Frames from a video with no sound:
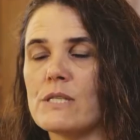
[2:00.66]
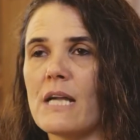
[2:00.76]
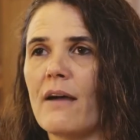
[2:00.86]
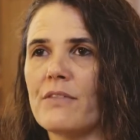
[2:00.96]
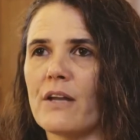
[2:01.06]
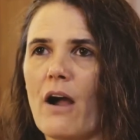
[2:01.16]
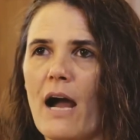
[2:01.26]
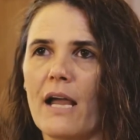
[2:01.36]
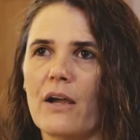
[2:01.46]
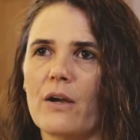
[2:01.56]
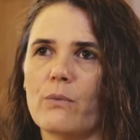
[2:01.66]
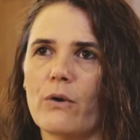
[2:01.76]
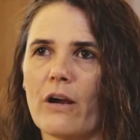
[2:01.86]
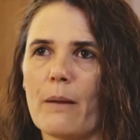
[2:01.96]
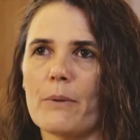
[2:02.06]
staff that are hired,
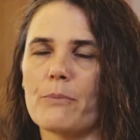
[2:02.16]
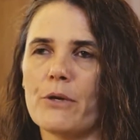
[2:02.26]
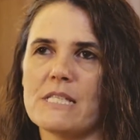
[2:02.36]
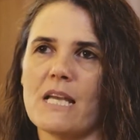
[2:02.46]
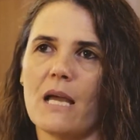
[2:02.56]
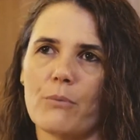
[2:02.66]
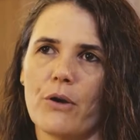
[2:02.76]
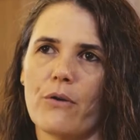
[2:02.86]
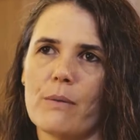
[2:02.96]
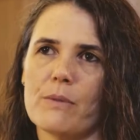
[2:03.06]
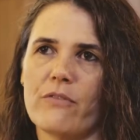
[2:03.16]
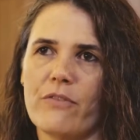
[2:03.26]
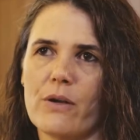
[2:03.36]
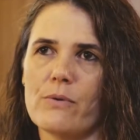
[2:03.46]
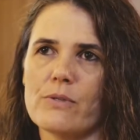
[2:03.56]
we're able to preset and program their
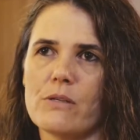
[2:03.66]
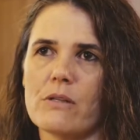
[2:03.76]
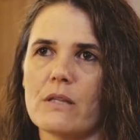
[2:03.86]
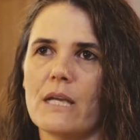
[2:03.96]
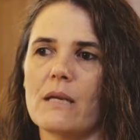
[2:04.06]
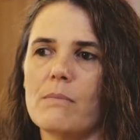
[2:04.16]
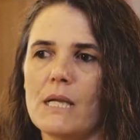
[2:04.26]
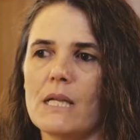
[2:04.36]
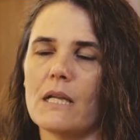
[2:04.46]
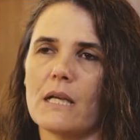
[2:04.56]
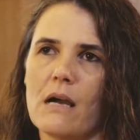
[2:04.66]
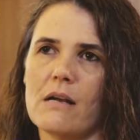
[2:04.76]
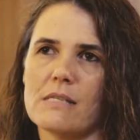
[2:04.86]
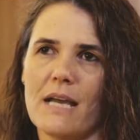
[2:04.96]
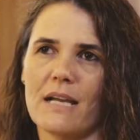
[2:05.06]
phones so that they can immediately
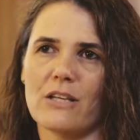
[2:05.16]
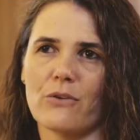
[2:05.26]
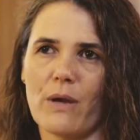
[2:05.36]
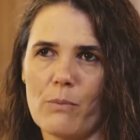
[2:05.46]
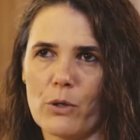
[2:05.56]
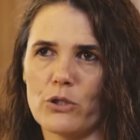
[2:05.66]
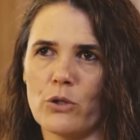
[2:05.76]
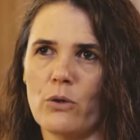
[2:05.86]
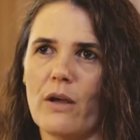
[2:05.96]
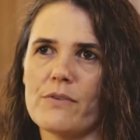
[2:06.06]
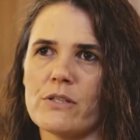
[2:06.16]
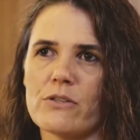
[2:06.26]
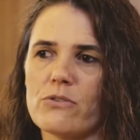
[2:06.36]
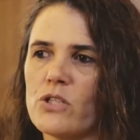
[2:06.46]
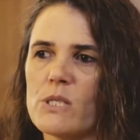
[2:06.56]
contact other animal control
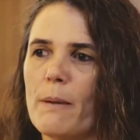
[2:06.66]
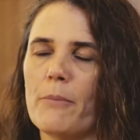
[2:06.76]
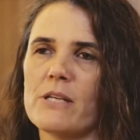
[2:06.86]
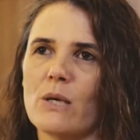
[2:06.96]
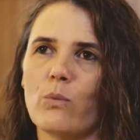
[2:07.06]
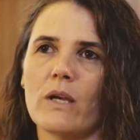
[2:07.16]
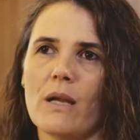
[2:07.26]
officers just by pressing one